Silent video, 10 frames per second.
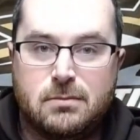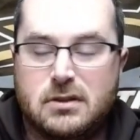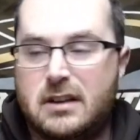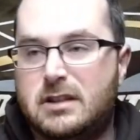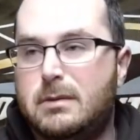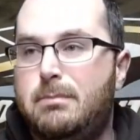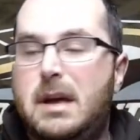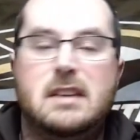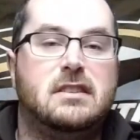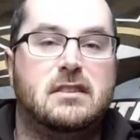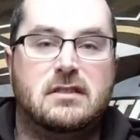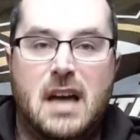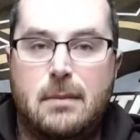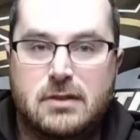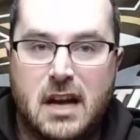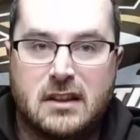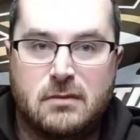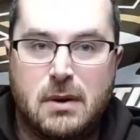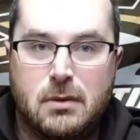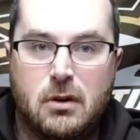Saw some amazing Snapchats of
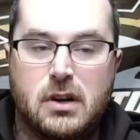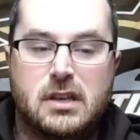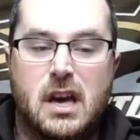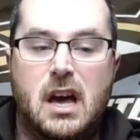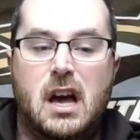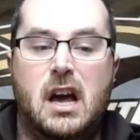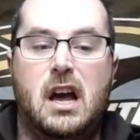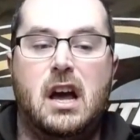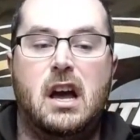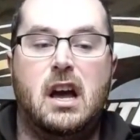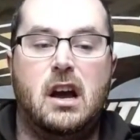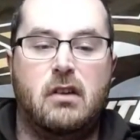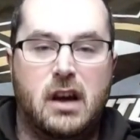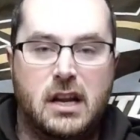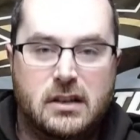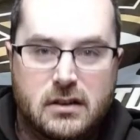people going, Garrett.